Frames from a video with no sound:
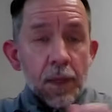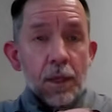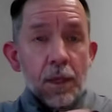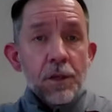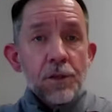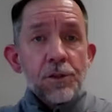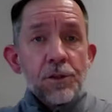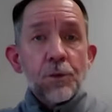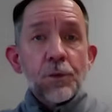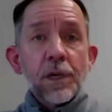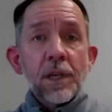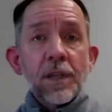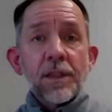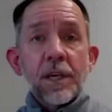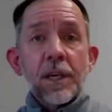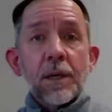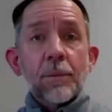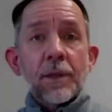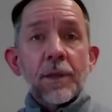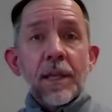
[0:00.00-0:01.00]
So when you
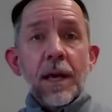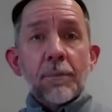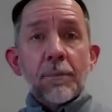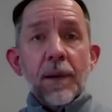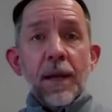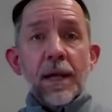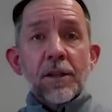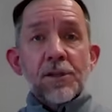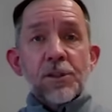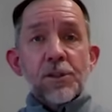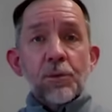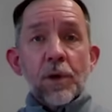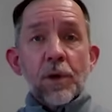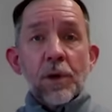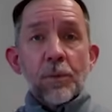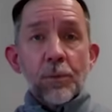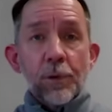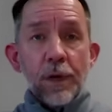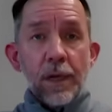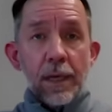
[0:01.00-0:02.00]
think about that balance, you want
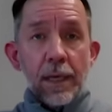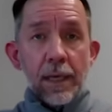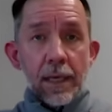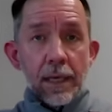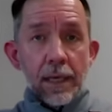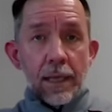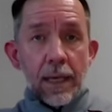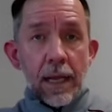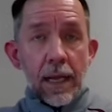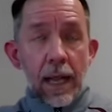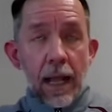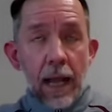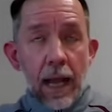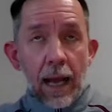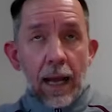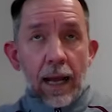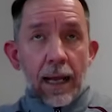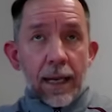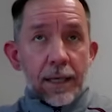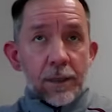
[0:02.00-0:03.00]
to bring in,
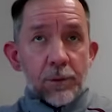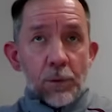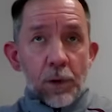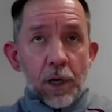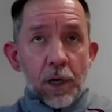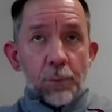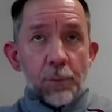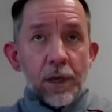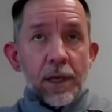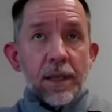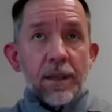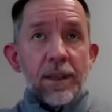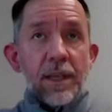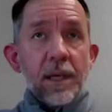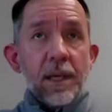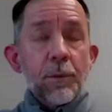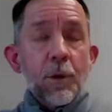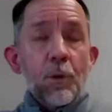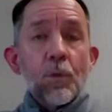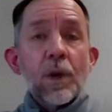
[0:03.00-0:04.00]
think
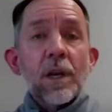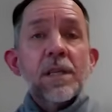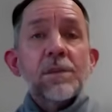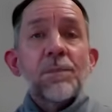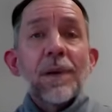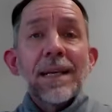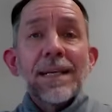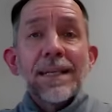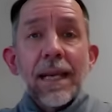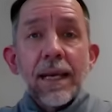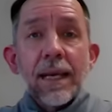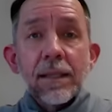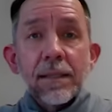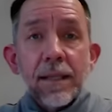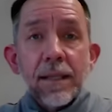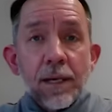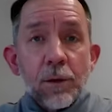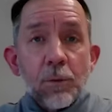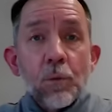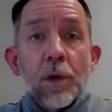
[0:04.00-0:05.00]
about what is my day
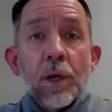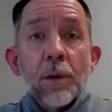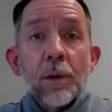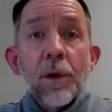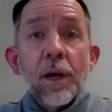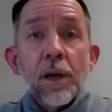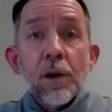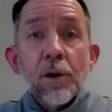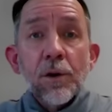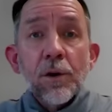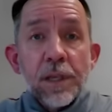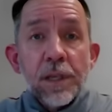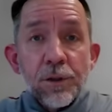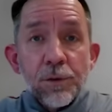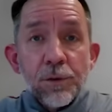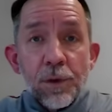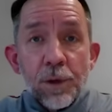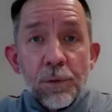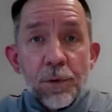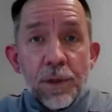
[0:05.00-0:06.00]
like? What am I already
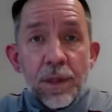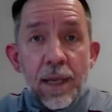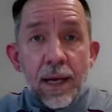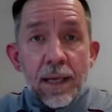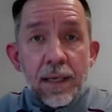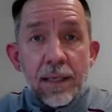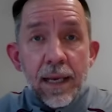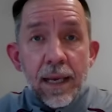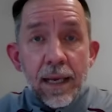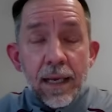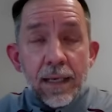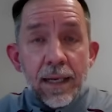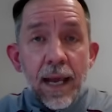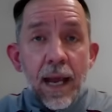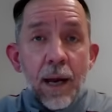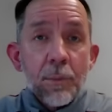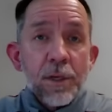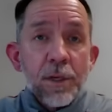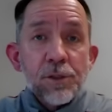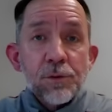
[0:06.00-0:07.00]
doing with that day? And
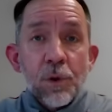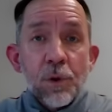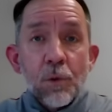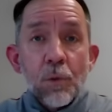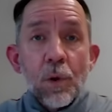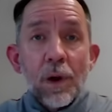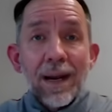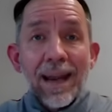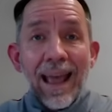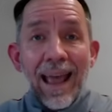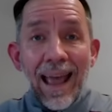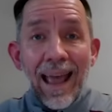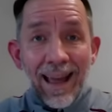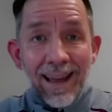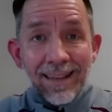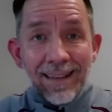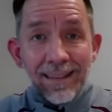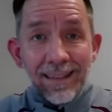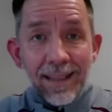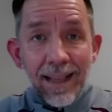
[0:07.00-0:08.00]
how much do I want to
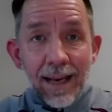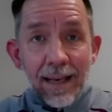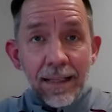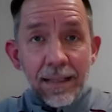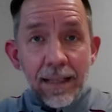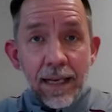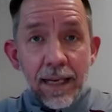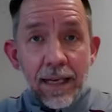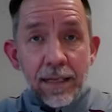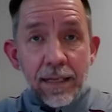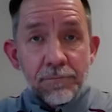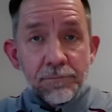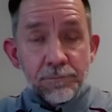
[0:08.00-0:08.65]
add to that day?